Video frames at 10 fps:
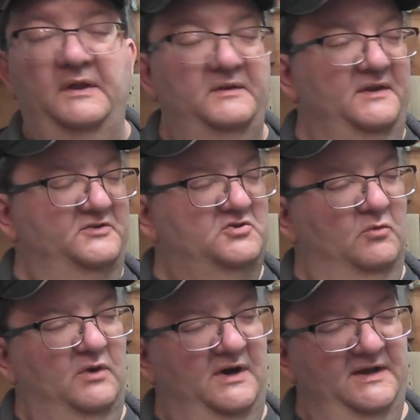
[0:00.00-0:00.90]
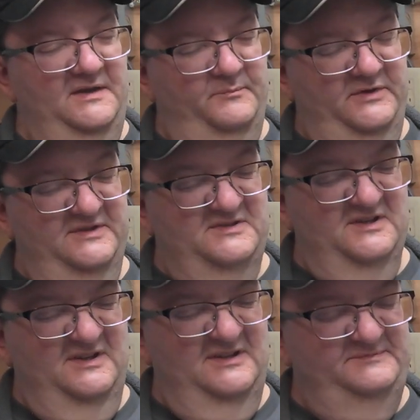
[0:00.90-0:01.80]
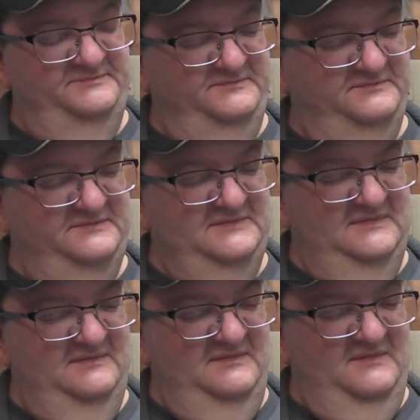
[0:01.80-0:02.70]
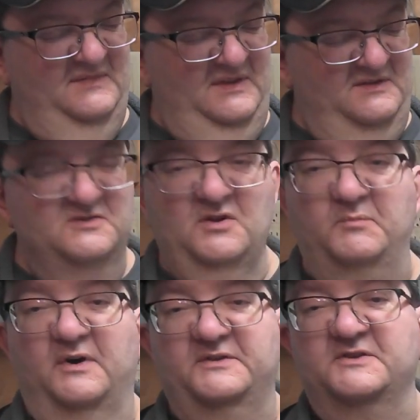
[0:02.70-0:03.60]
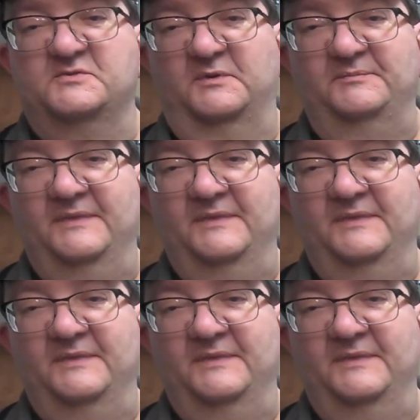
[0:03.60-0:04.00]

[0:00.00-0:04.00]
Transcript: Not sure why, but so I bought this one.